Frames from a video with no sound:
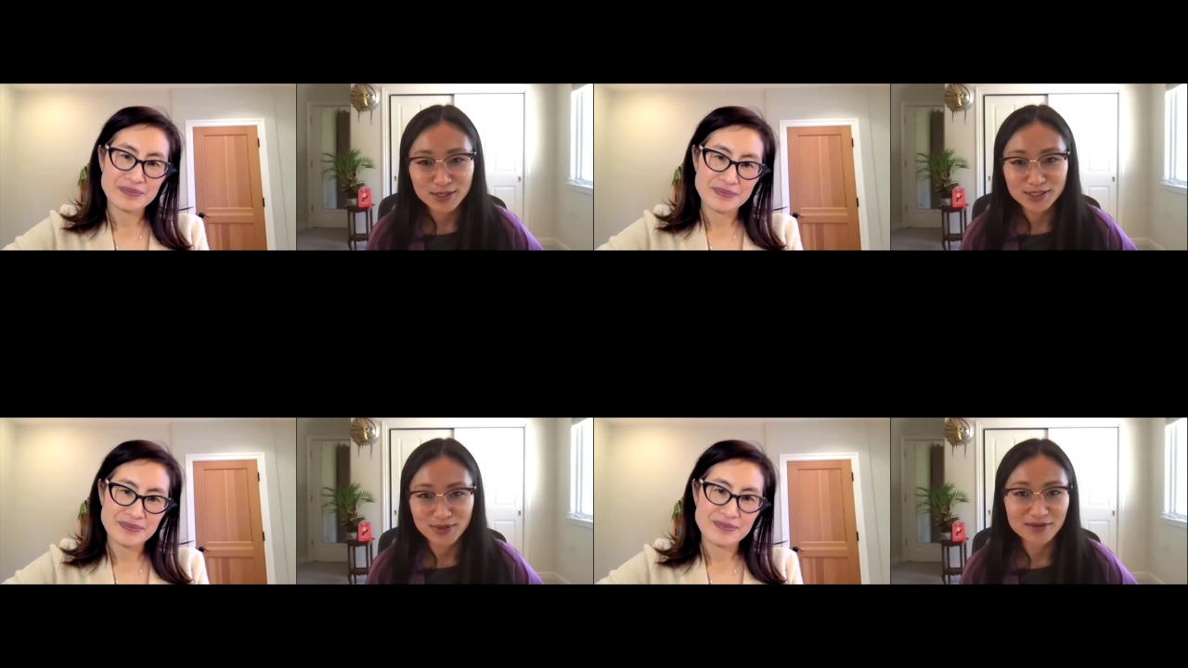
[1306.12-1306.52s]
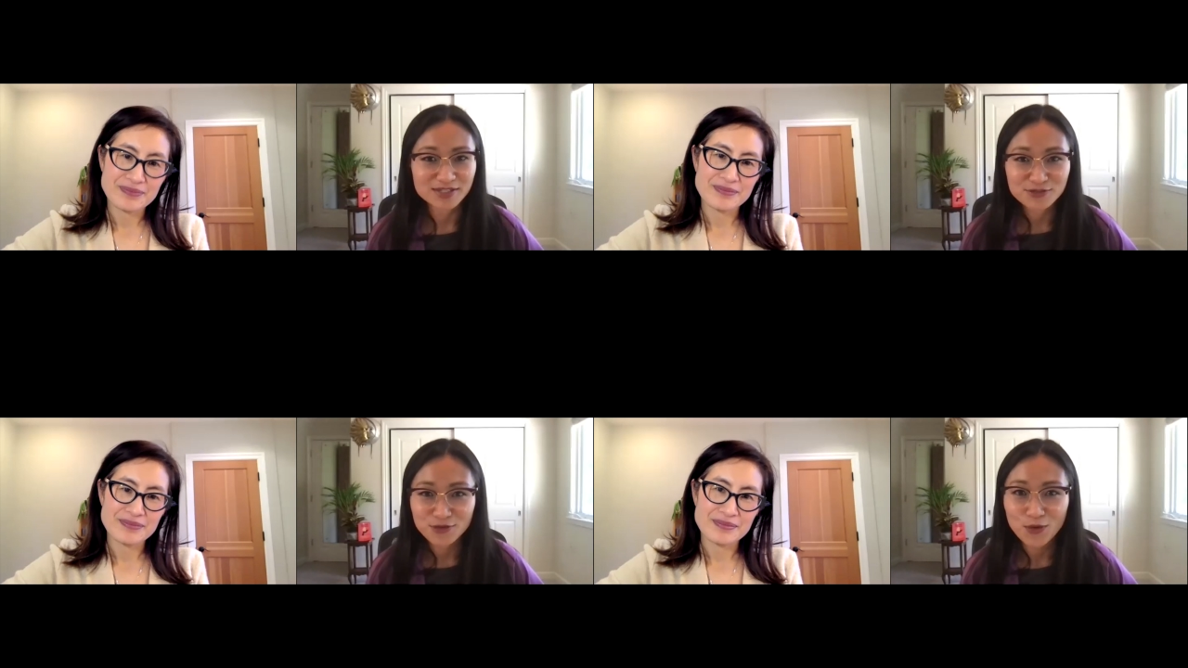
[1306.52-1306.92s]
Speaker 1: US when I
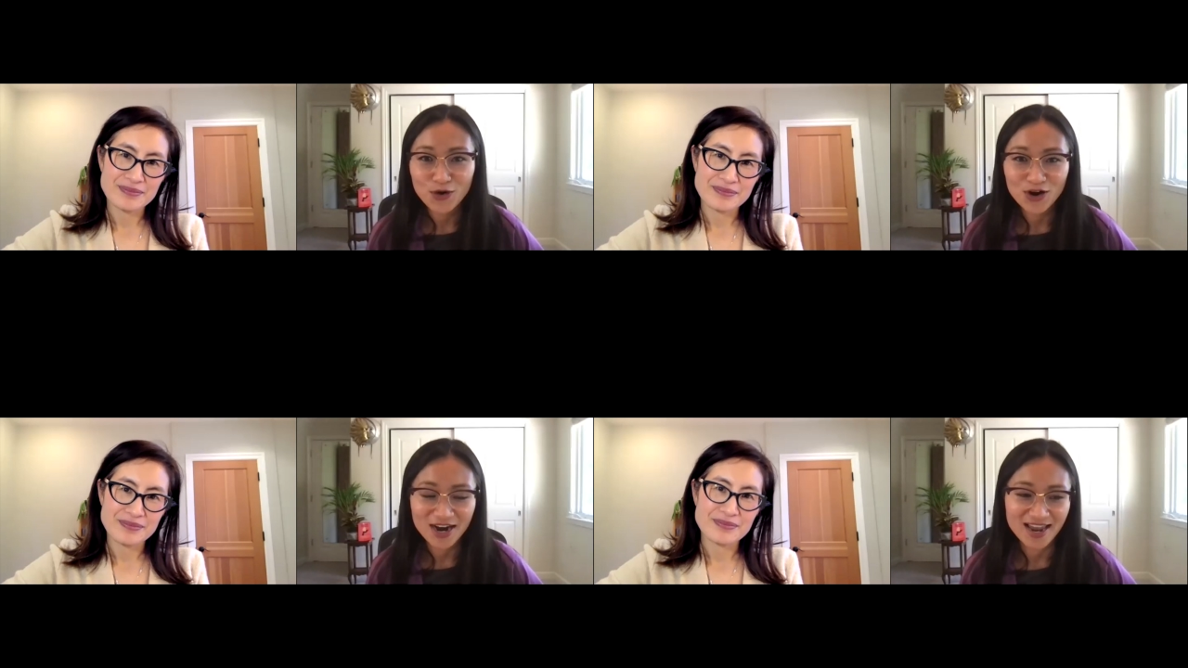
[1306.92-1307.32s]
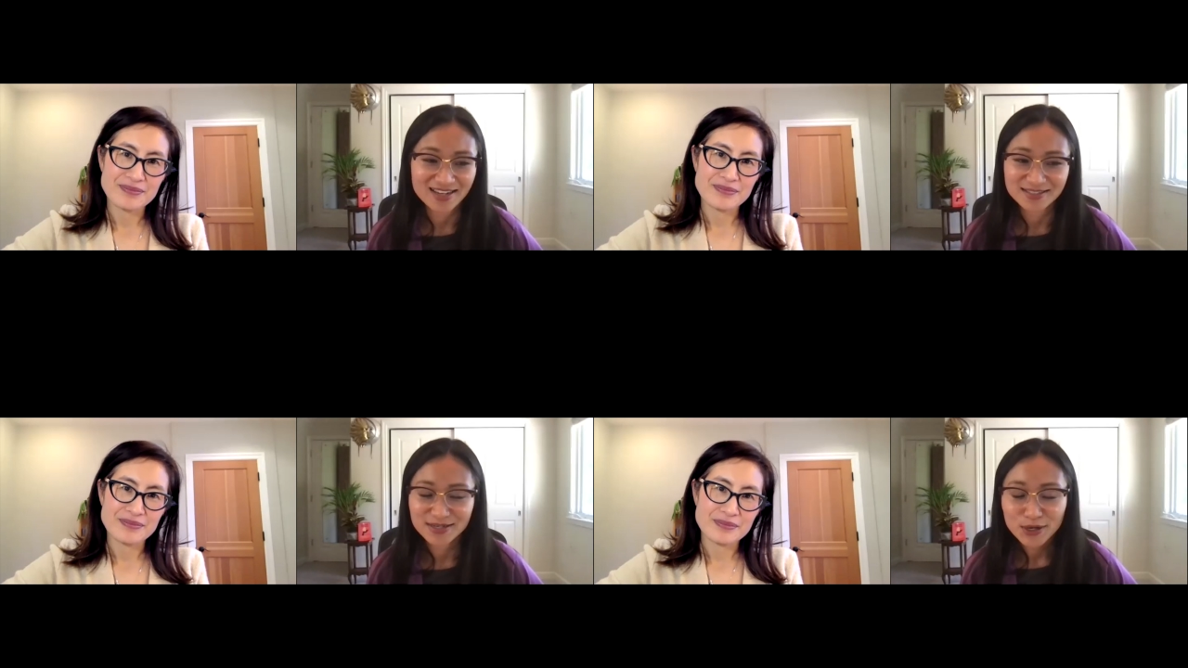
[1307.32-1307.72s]
was four
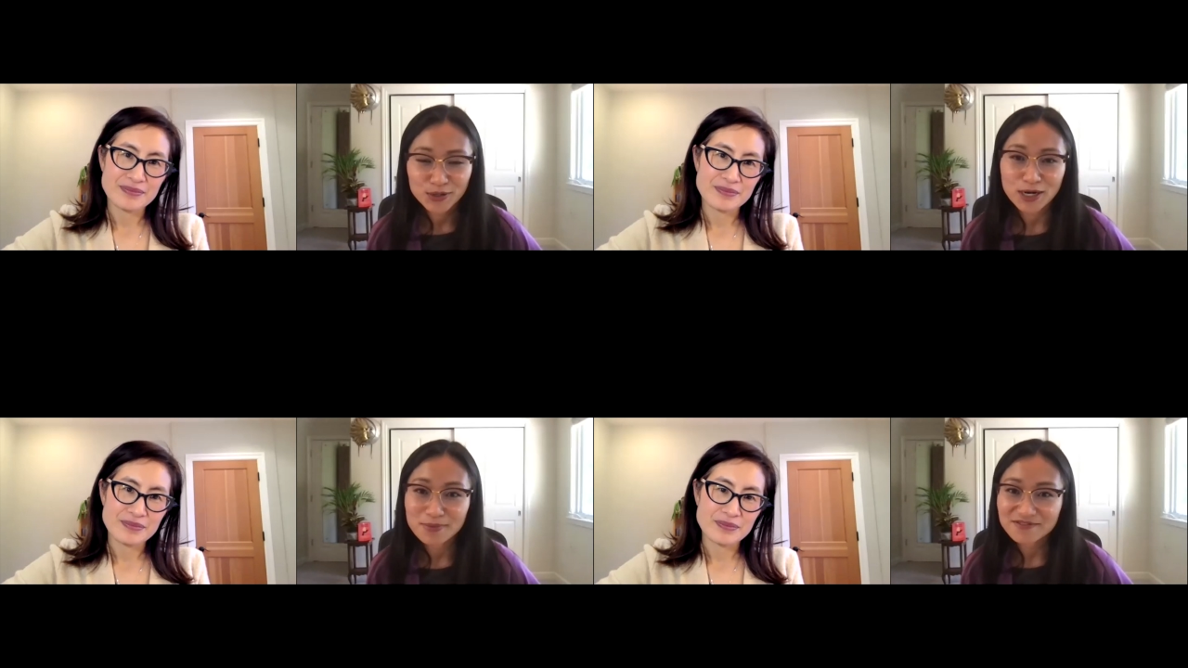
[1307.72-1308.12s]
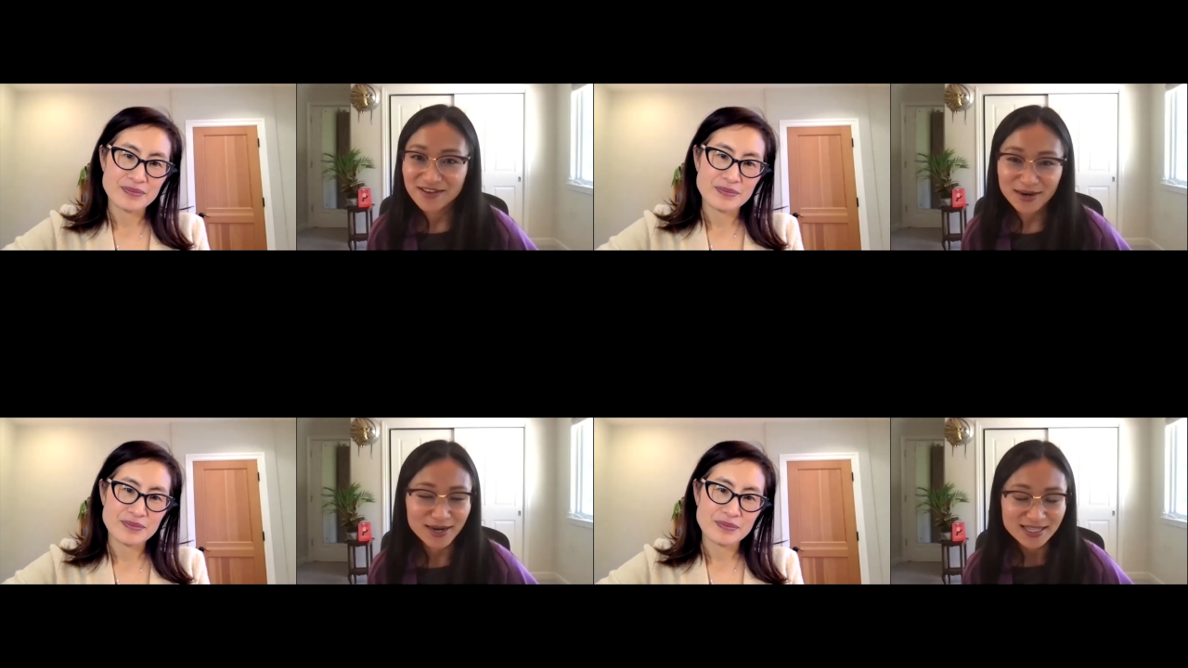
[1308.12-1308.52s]
and grew up in
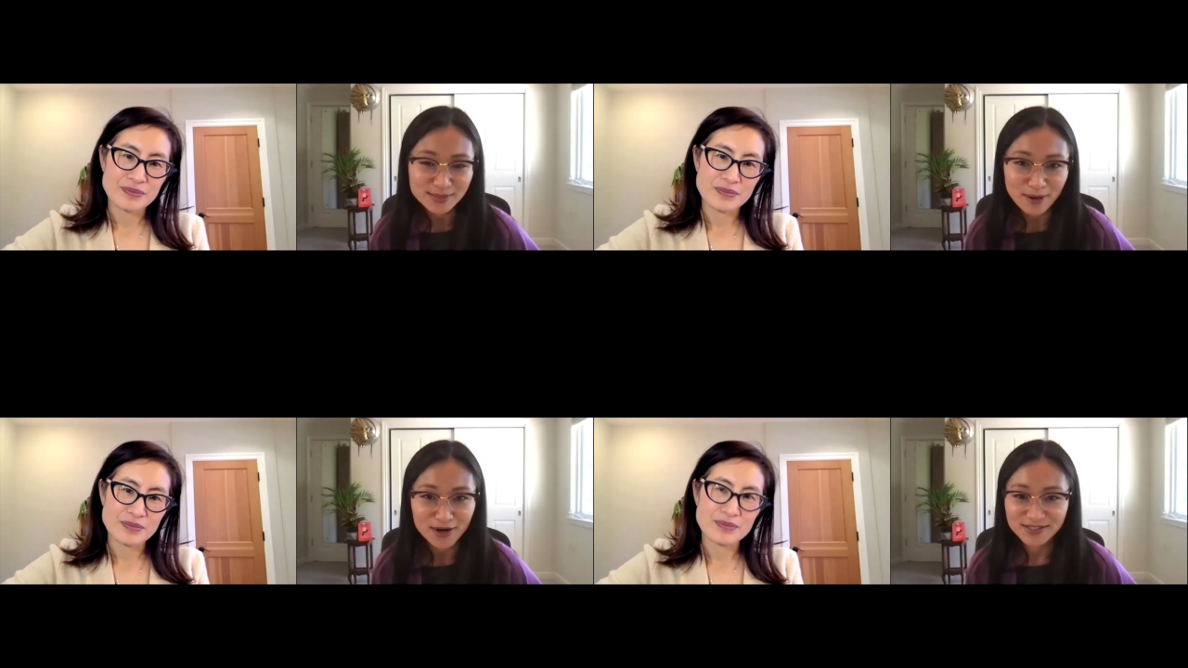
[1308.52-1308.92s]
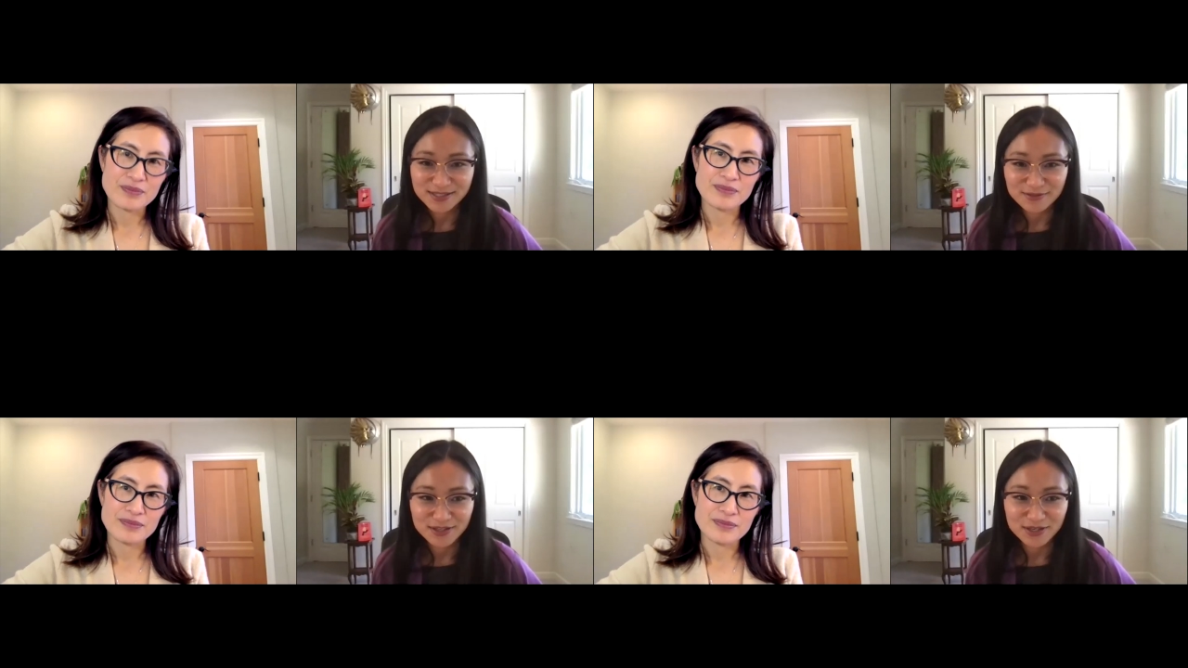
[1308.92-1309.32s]
various
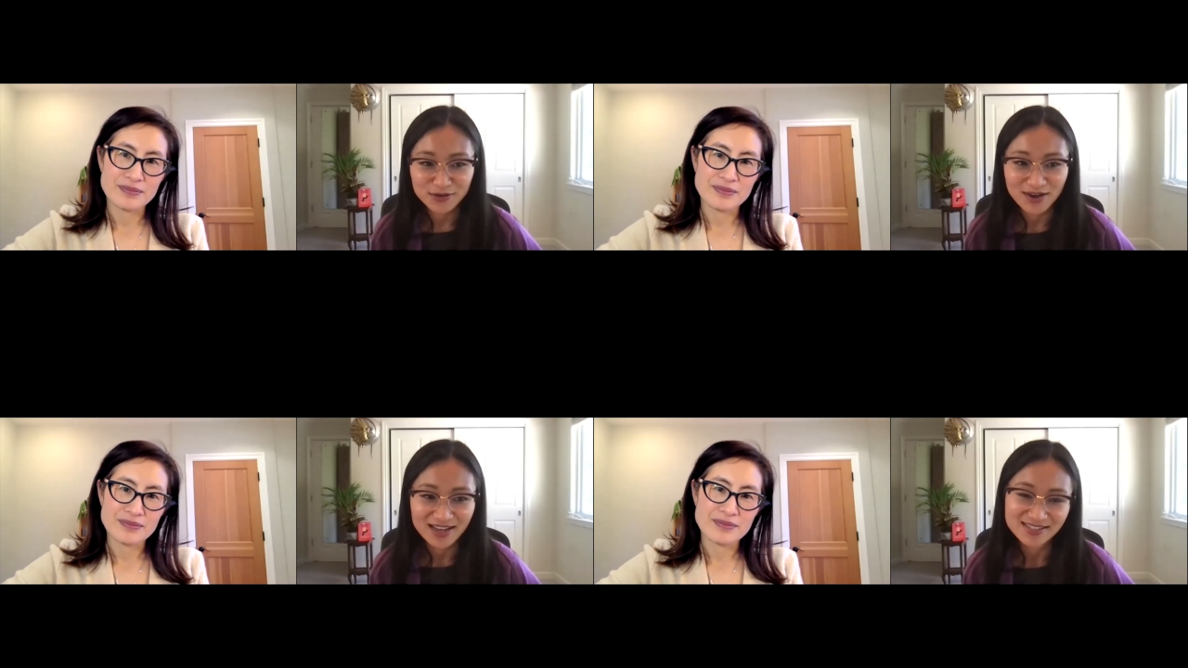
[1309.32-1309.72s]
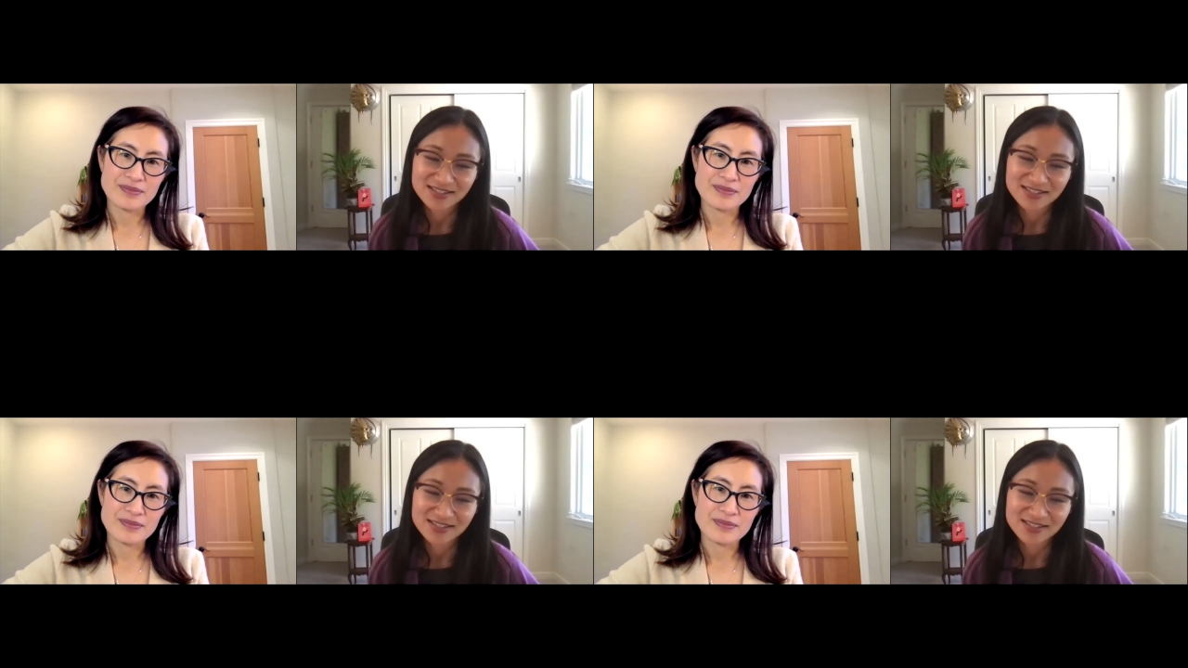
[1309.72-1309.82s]
parts of the US,